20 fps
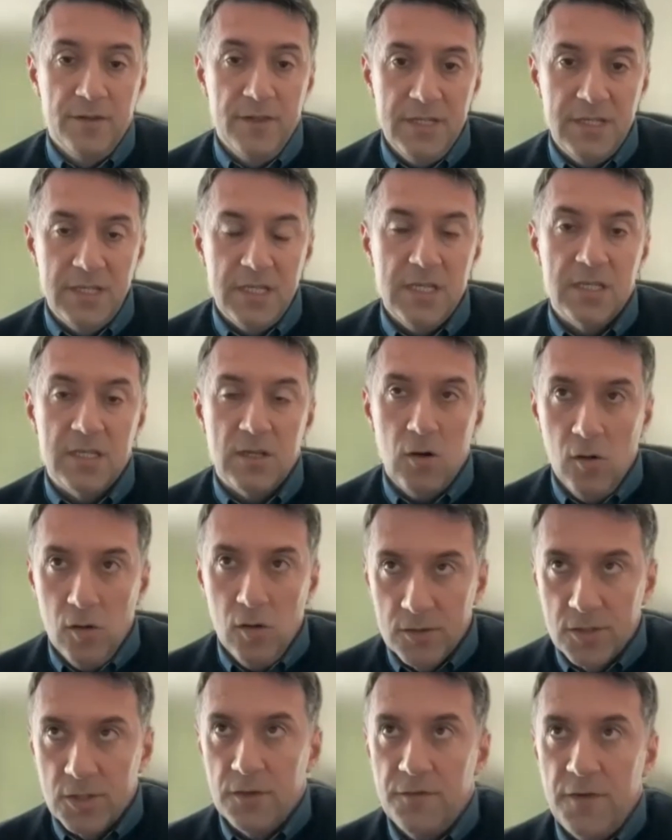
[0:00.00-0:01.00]
This is
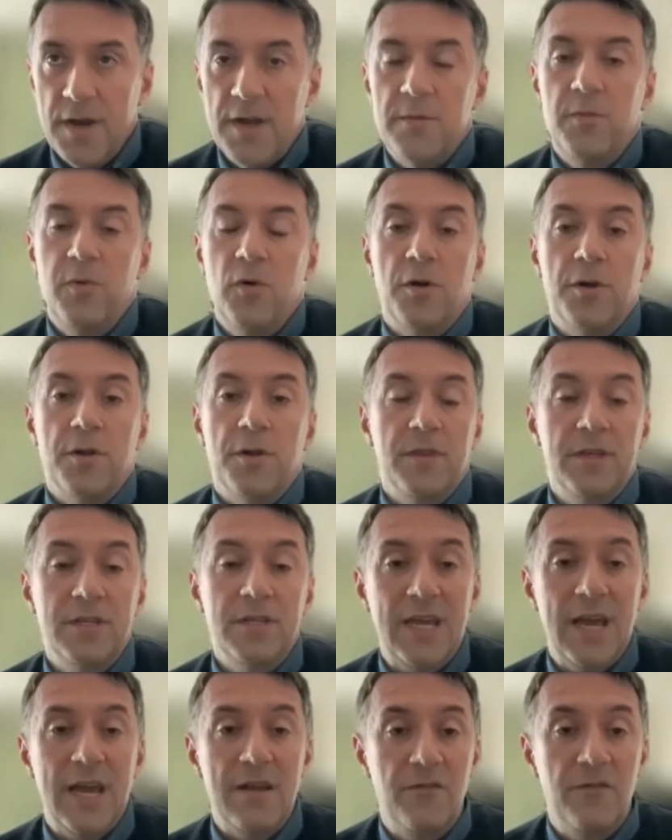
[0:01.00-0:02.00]
also very important. This
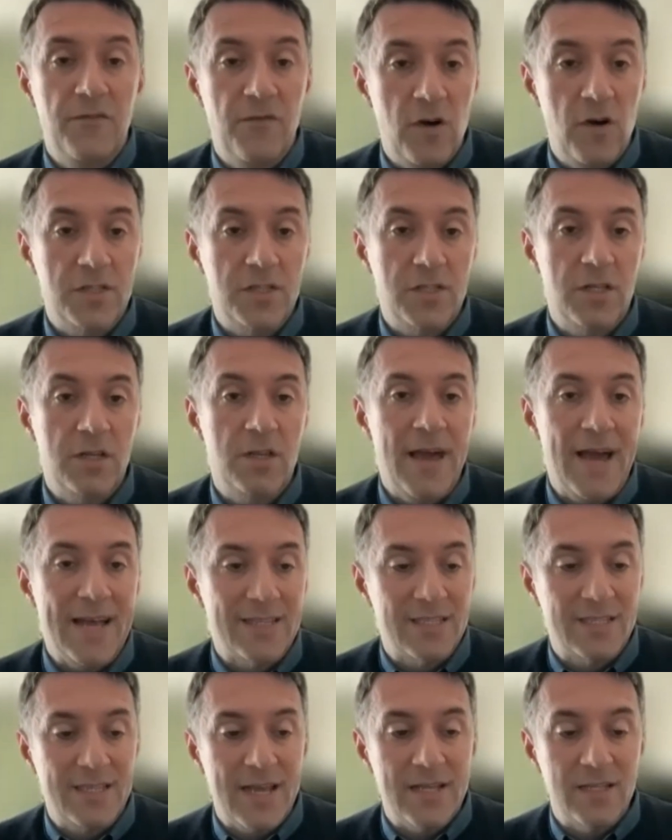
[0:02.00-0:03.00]
can foster
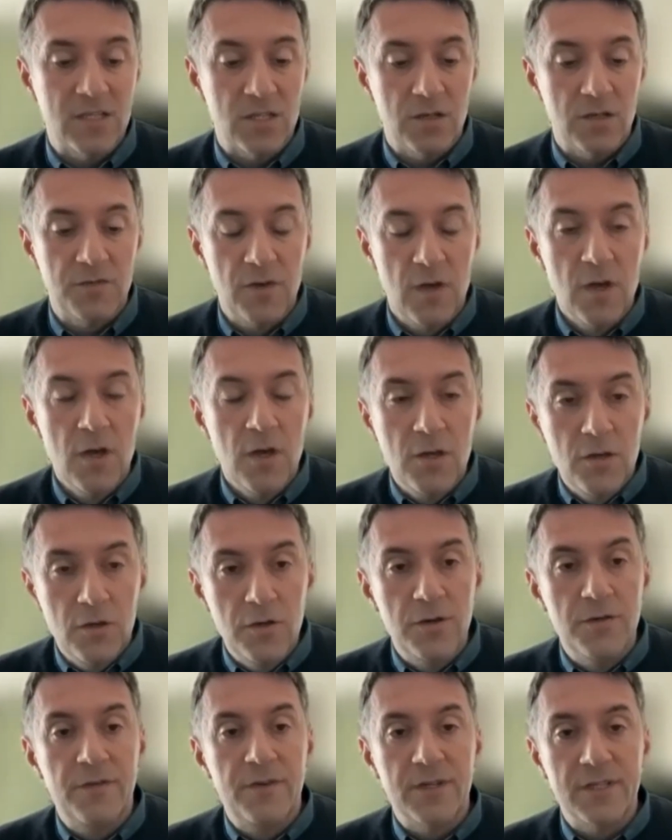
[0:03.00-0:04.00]
that sense of
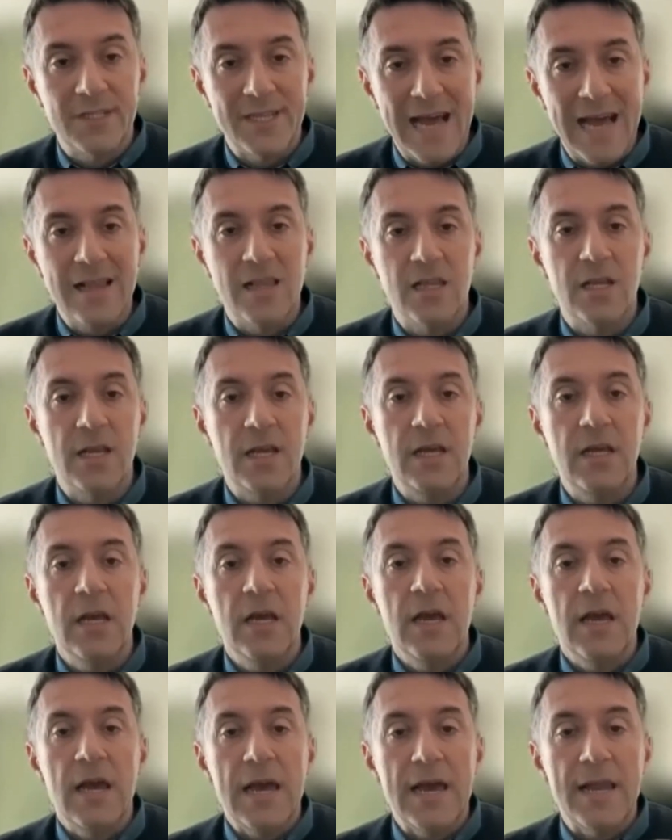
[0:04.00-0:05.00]
universality
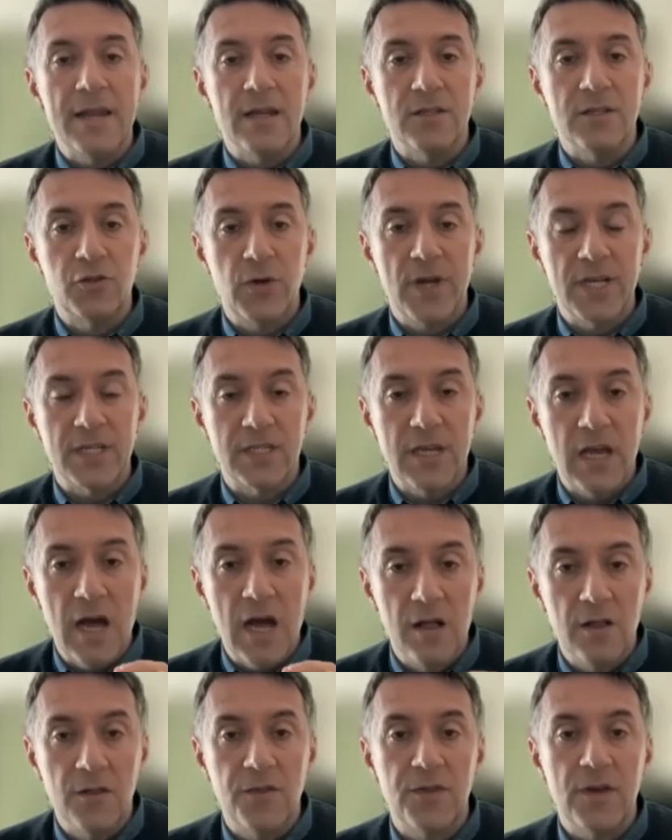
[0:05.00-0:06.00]
and address
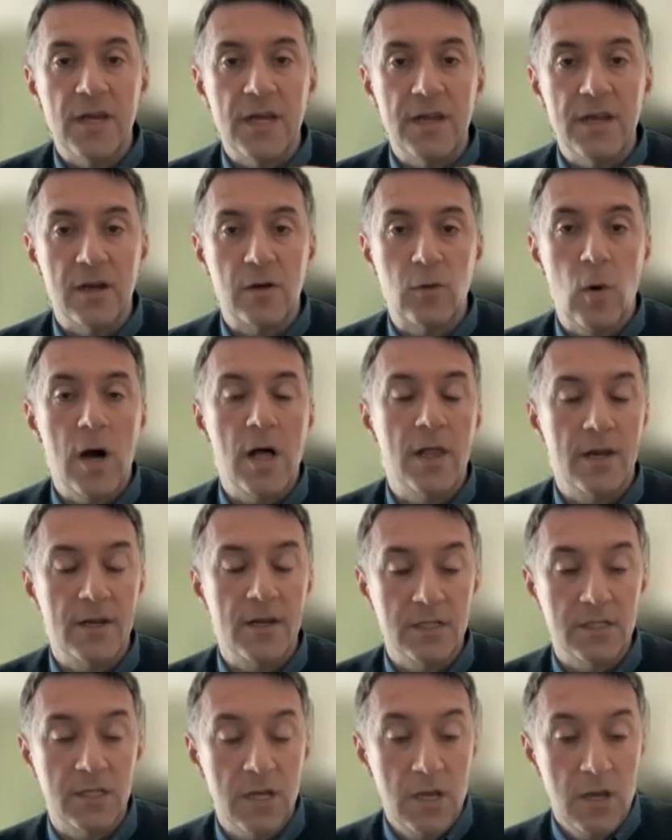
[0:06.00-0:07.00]
health
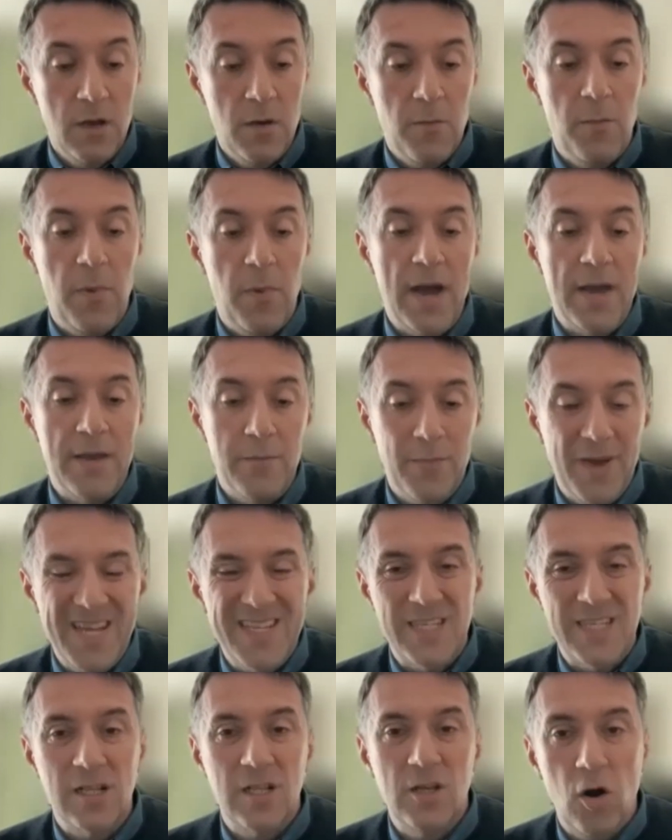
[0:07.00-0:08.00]
inequalities by
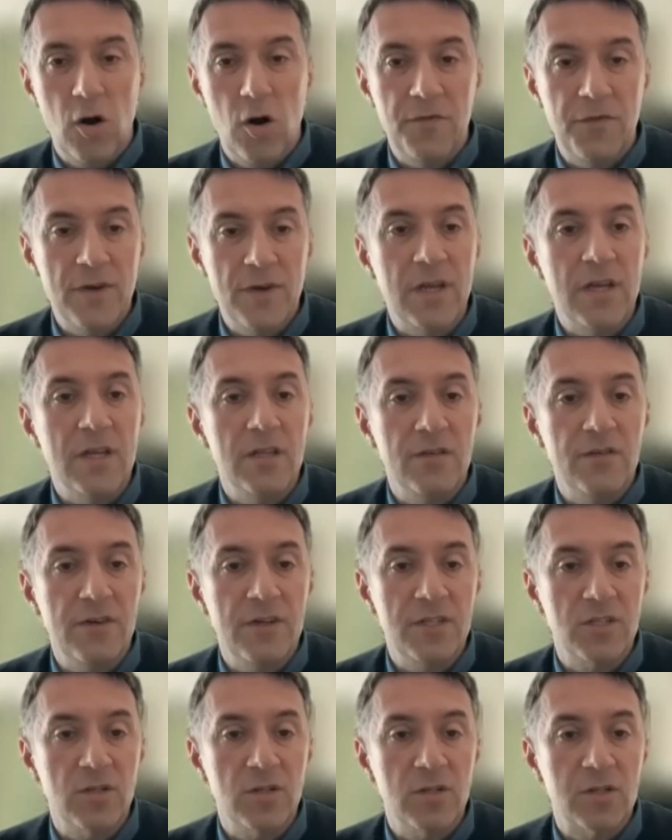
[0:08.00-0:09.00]
basically offering
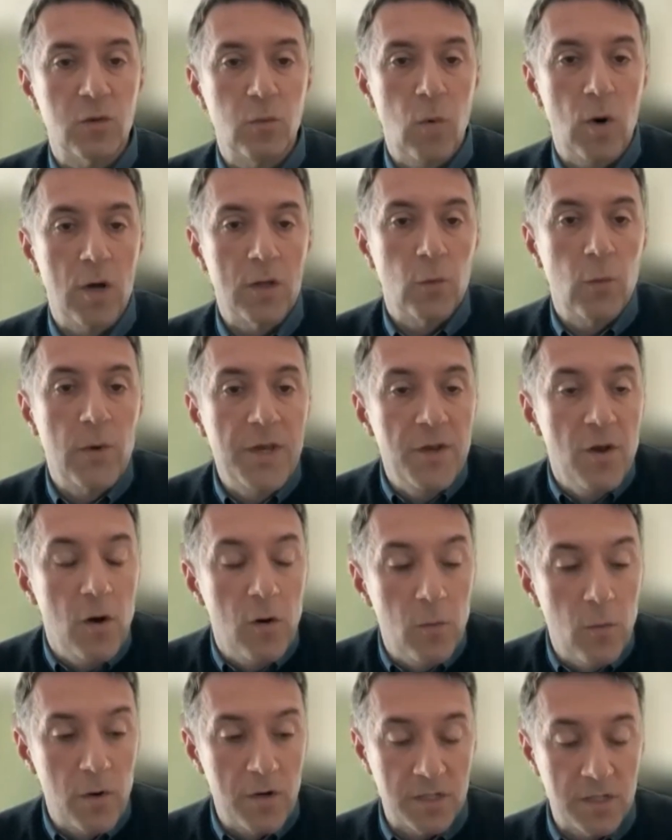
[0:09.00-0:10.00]
individuals what we know
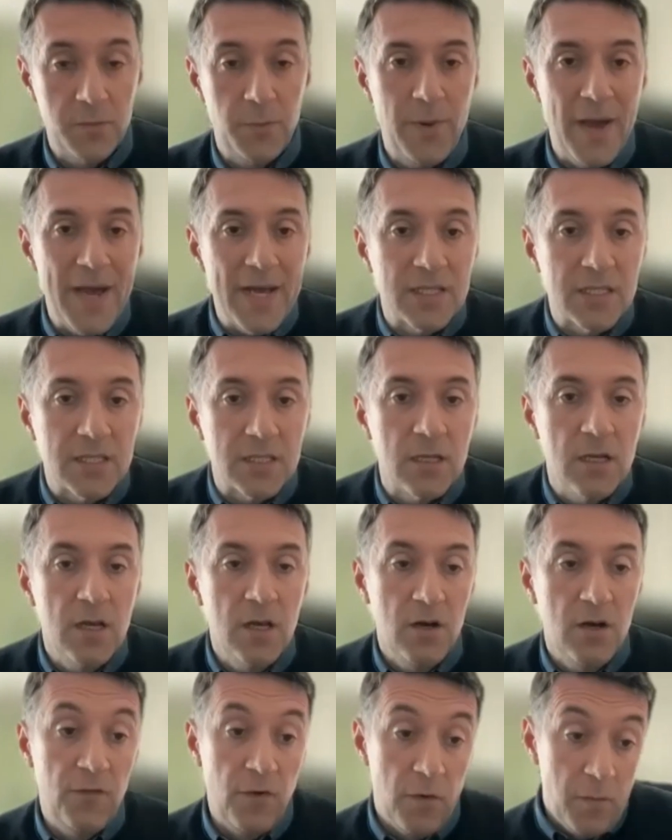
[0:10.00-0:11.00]
works best
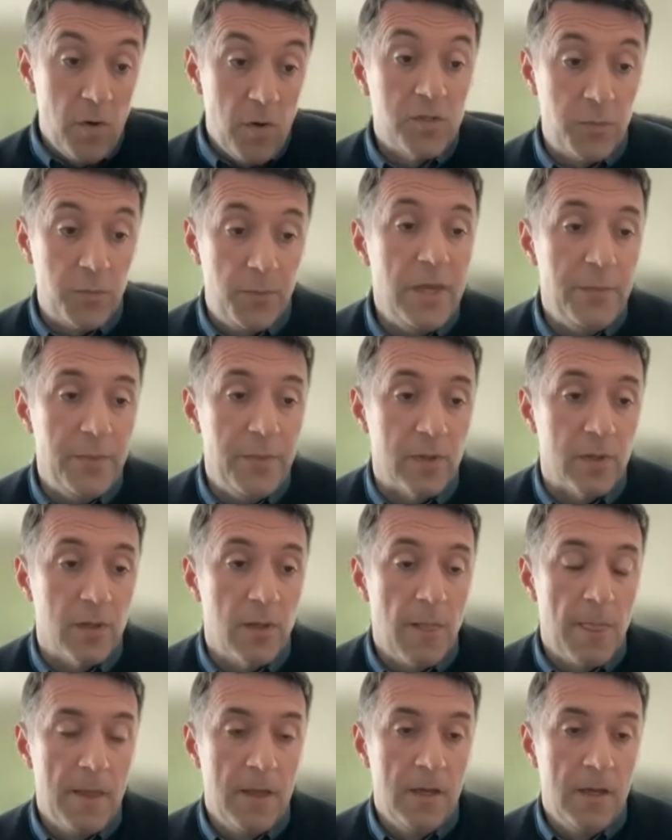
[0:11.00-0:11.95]
for most people.